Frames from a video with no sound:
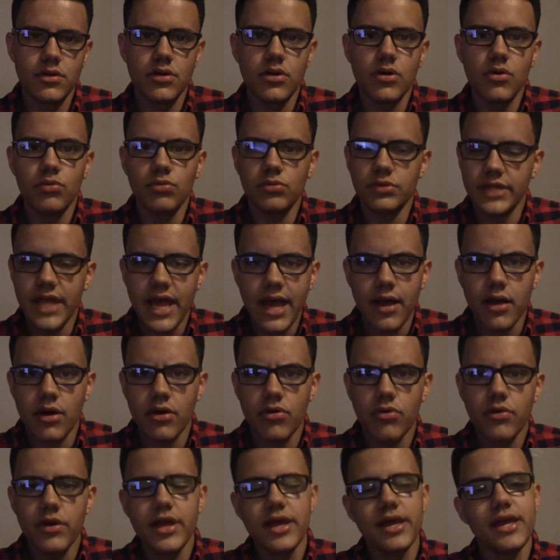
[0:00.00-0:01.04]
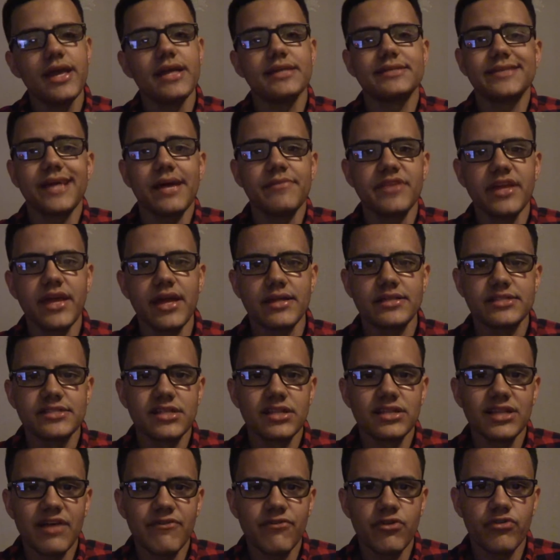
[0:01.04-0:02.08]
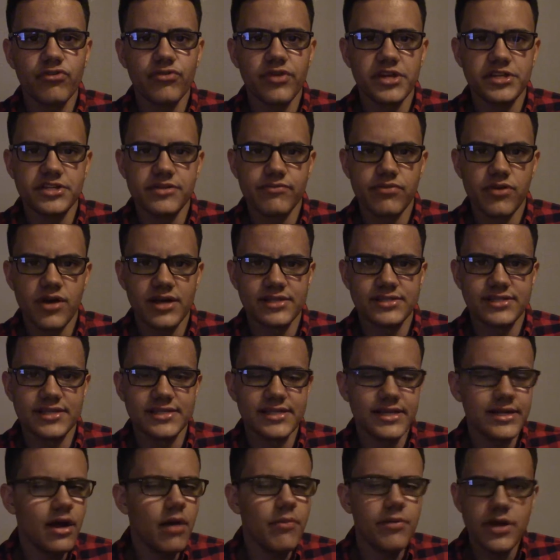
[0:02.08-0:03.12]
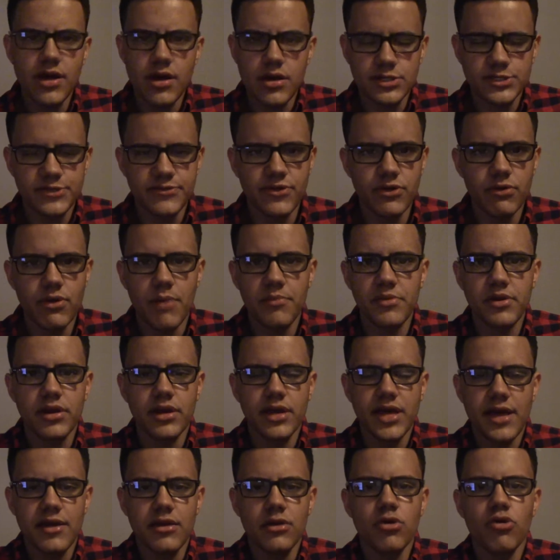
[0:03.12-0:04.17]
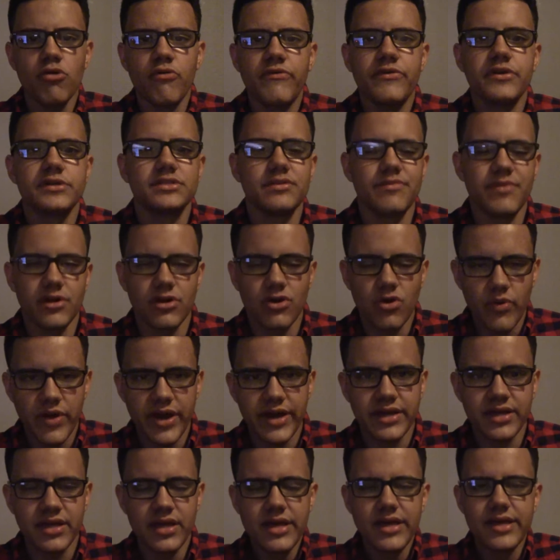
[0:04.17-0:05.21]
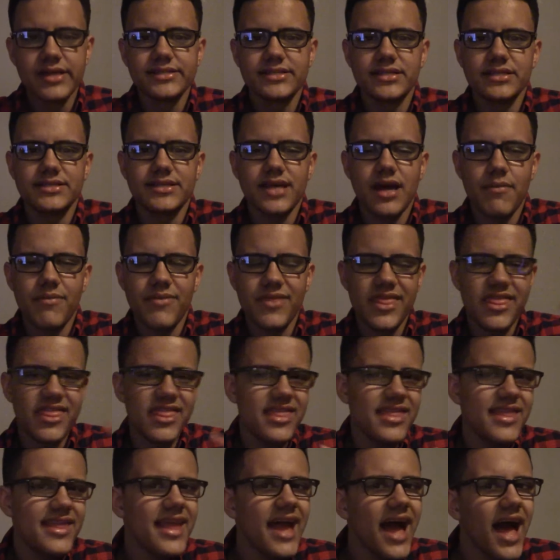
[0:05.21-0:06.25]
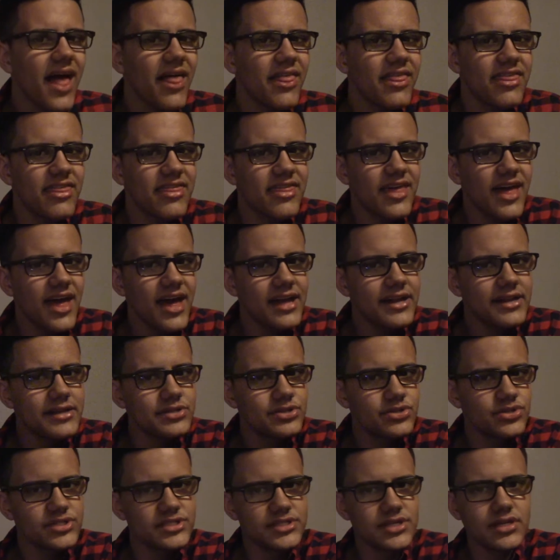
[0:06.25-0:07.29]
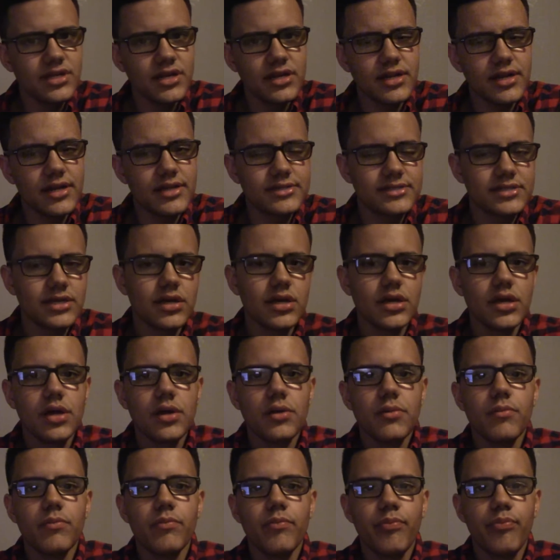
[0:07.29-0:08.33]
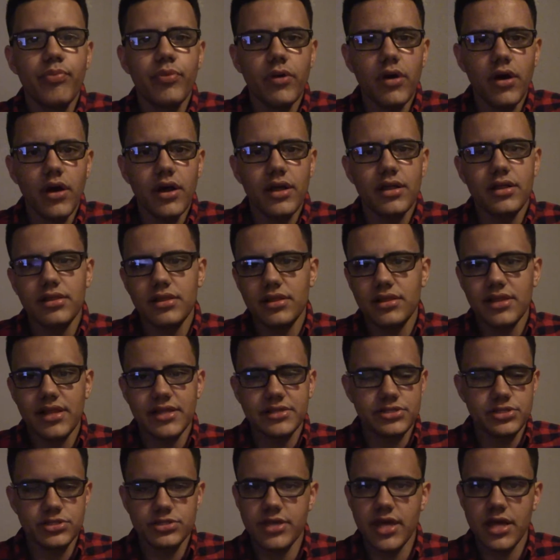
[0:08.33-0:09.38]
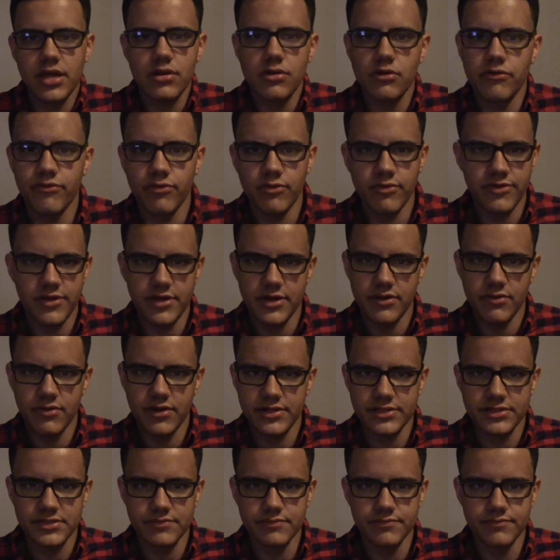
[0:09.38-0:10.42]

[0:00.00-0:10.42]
Well, now, it's time to get into the level creation process, and I'll be honest with you, I'm gonna kind of go over this a bit quick, since I'm not that interested in it, but let's just get it over with anyways.